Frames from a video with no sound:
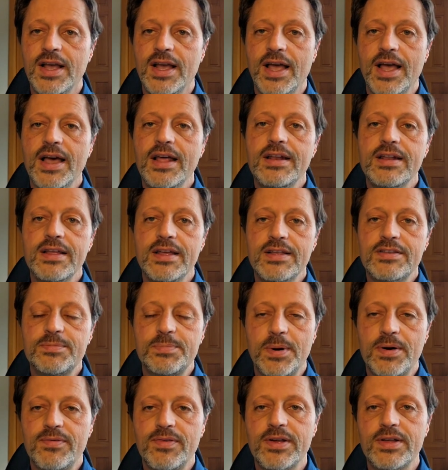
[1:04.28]
And it's
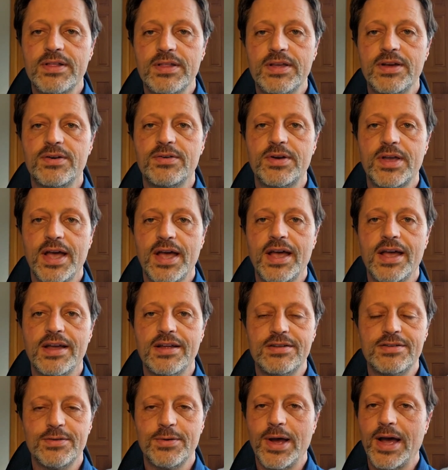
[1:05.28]
perfectly
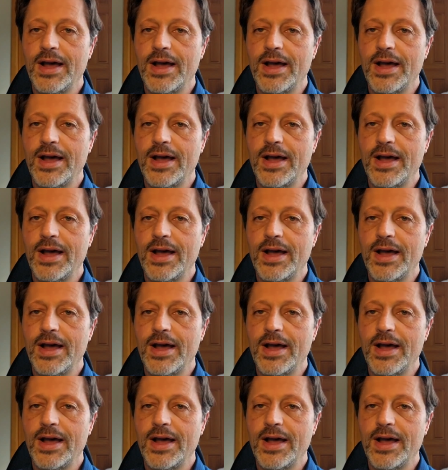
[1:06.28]
okay to